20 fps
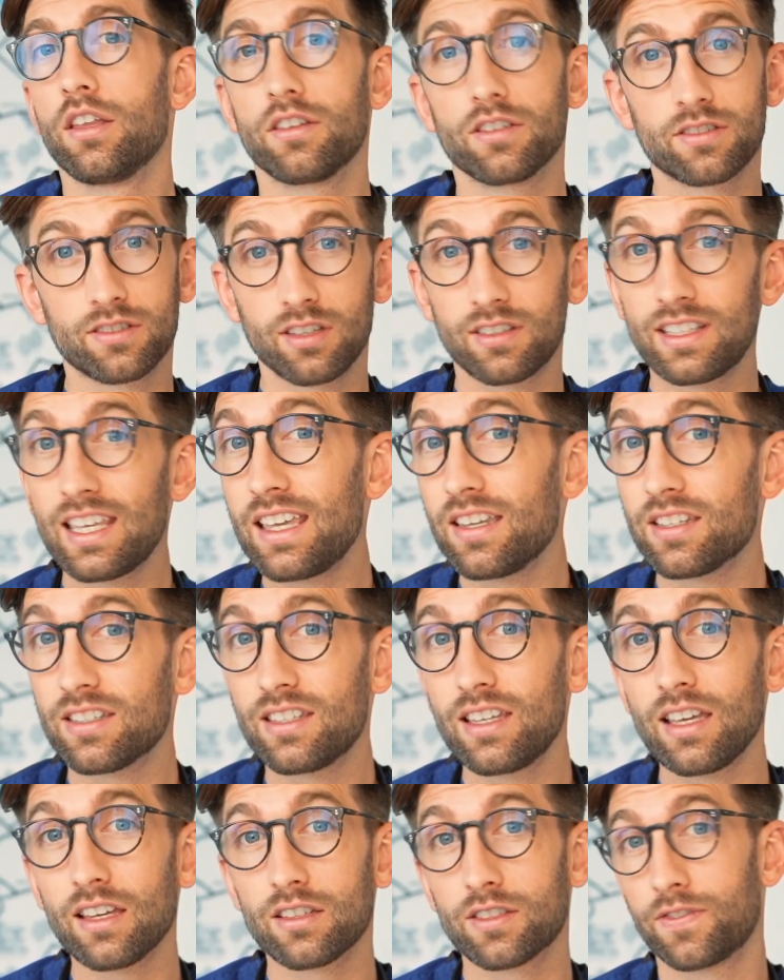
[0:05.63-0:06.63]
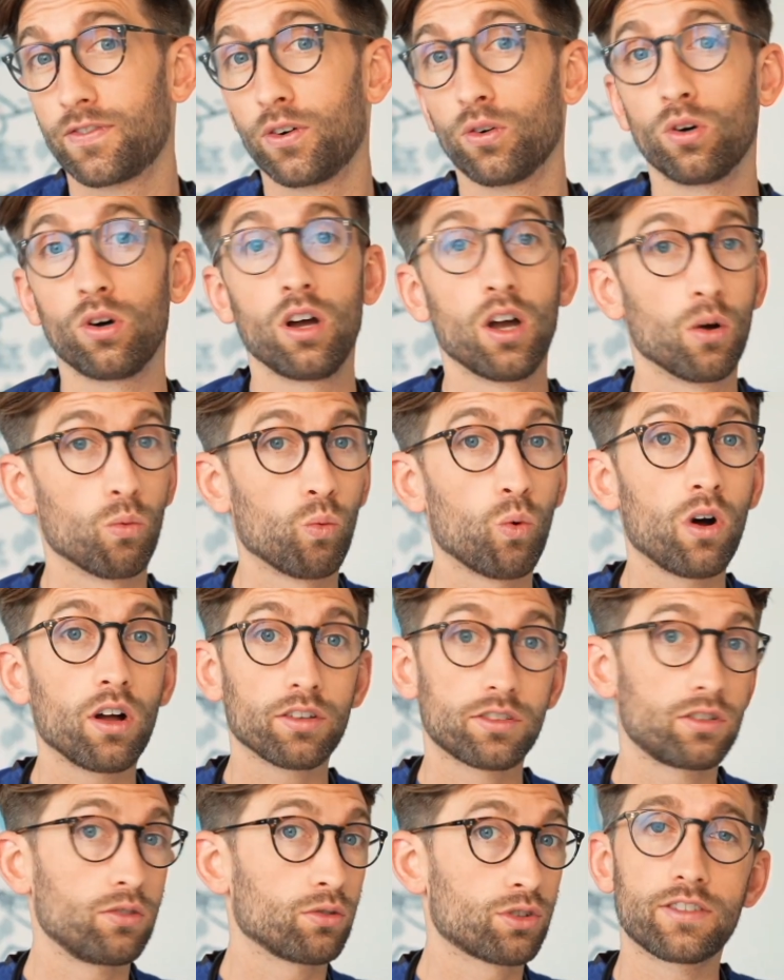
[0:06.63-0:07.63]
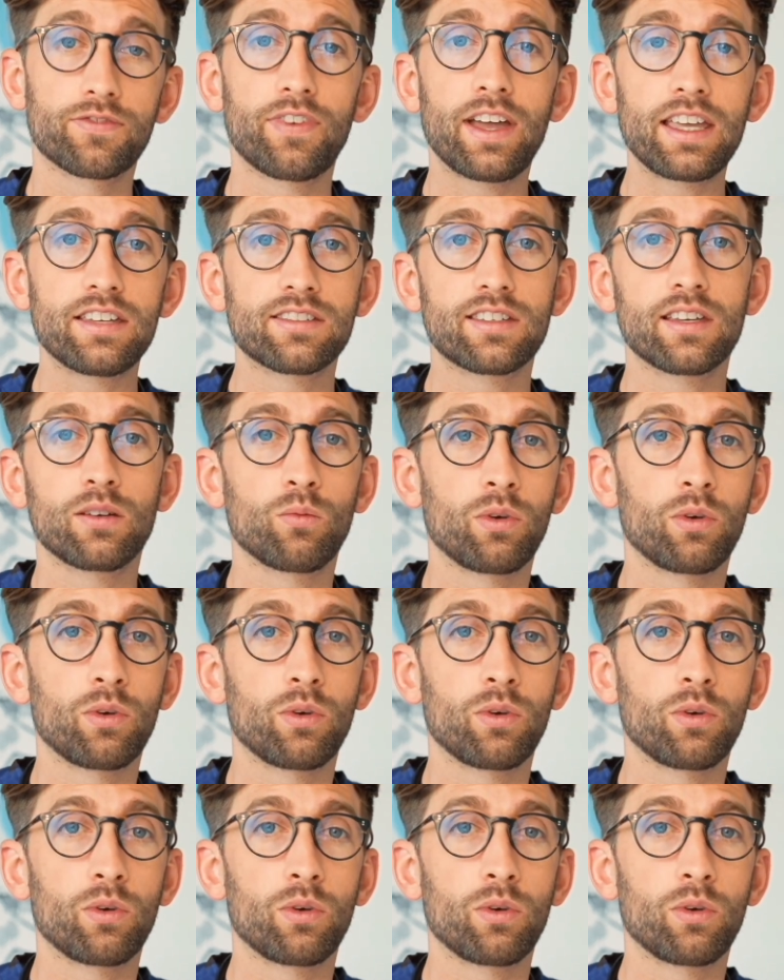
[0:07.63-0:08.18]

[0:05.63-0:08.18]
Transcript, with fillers: the statistics for what you're facing